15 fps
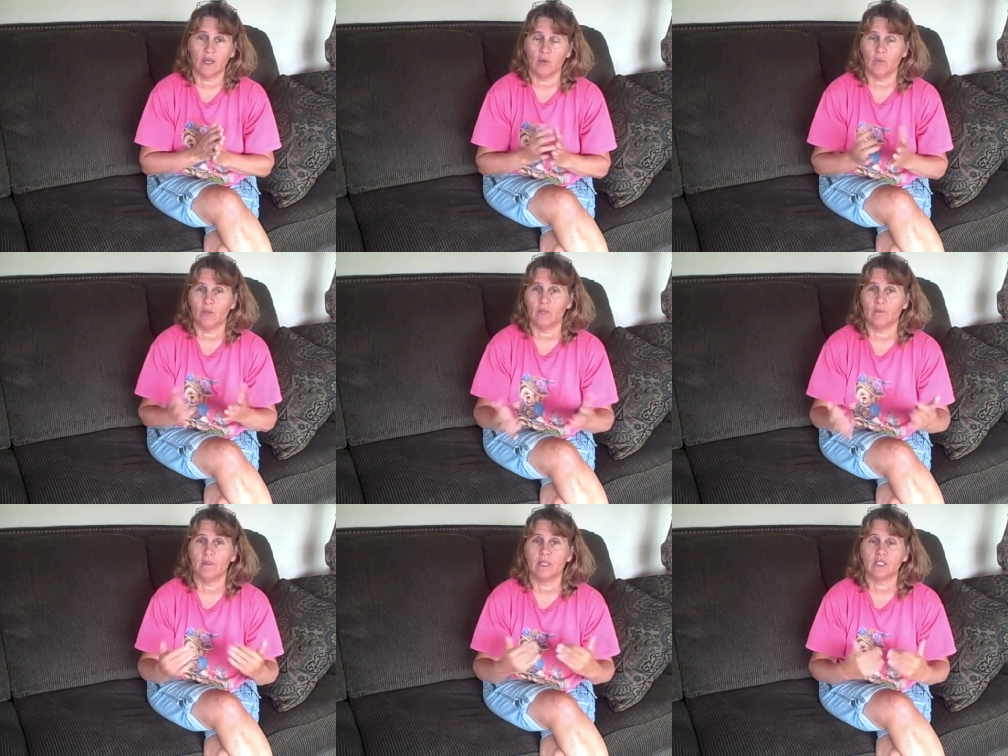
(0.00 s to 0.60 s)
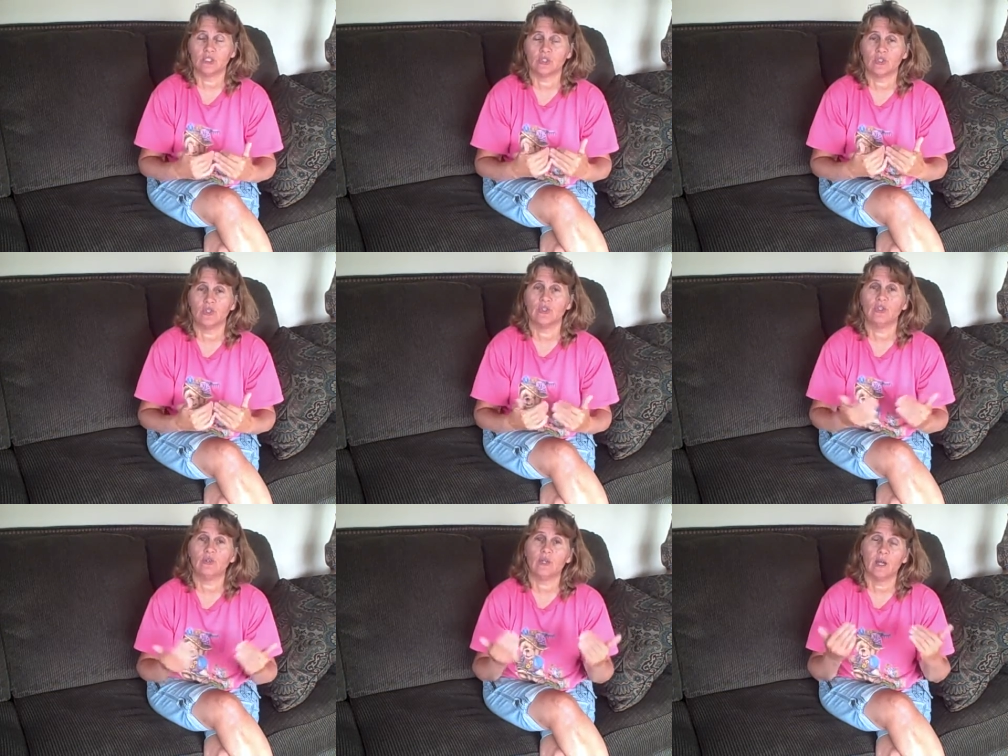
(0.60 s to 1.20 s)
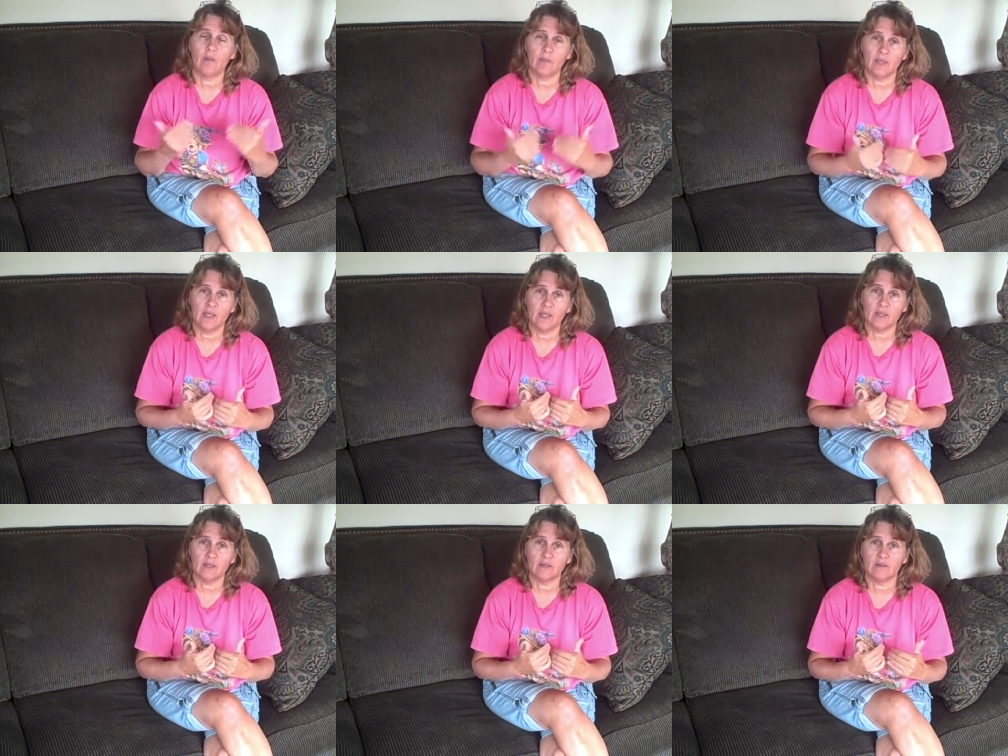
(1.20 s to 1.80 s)
I want to make sure you come
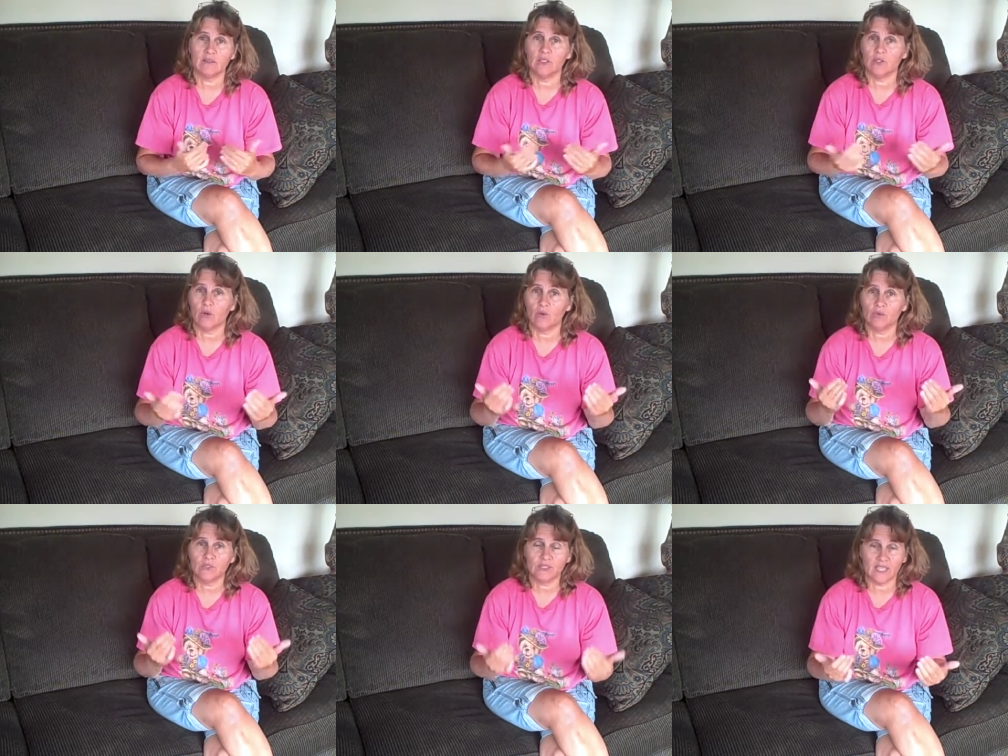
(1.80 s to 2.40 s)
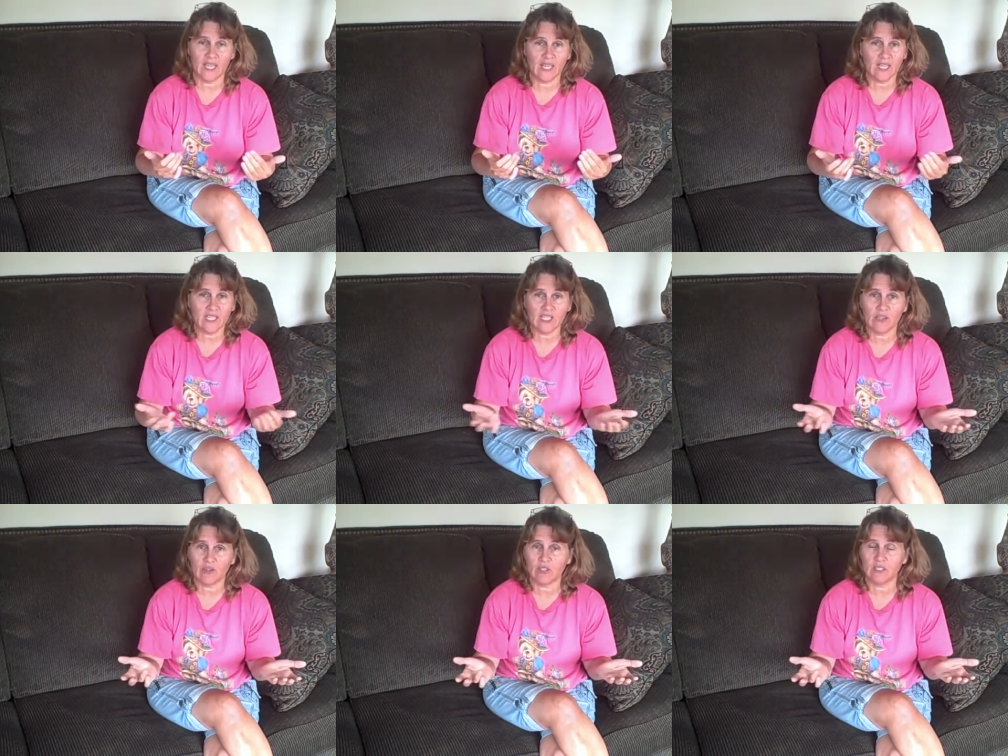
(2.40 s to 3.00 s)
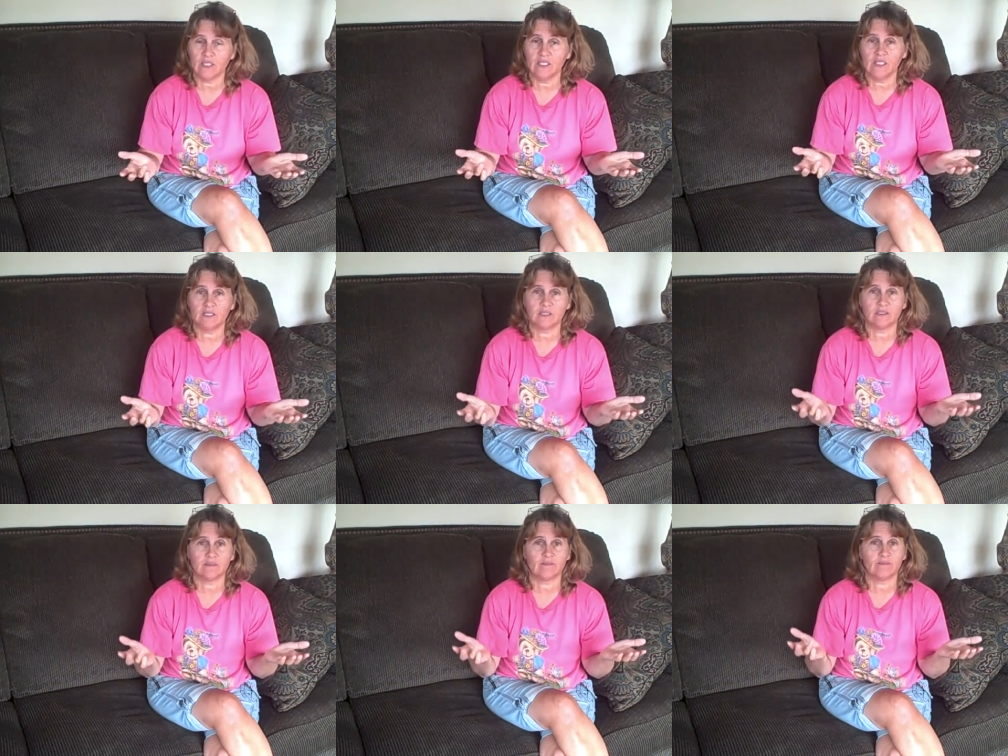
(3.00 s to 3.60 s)
in, you know, daily or at
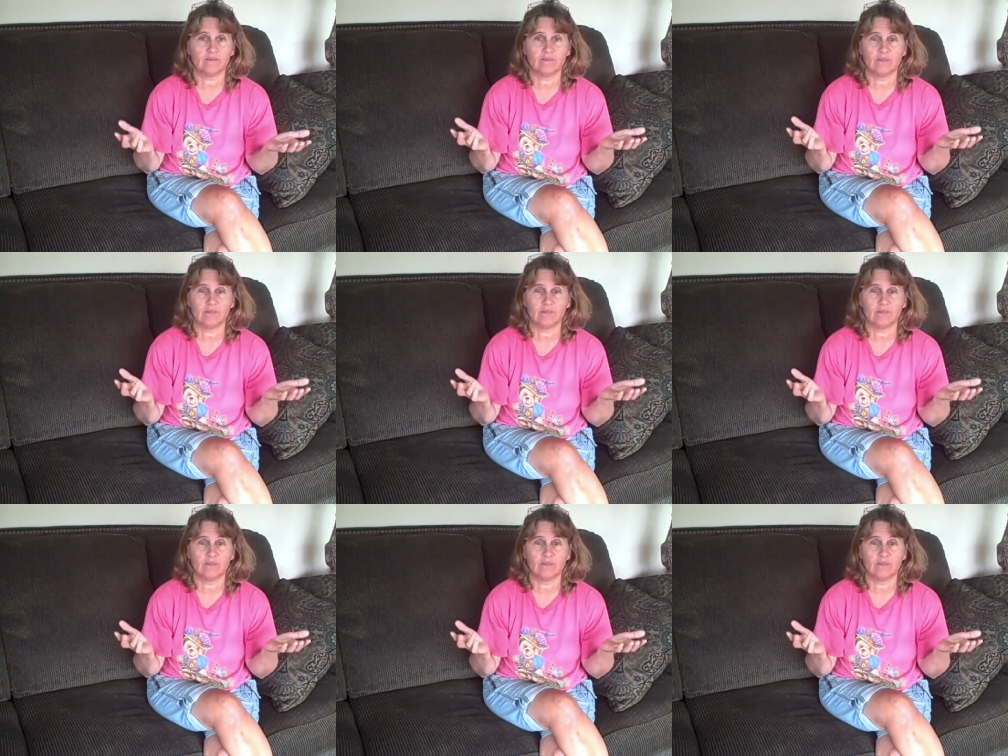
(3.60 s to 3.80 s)
least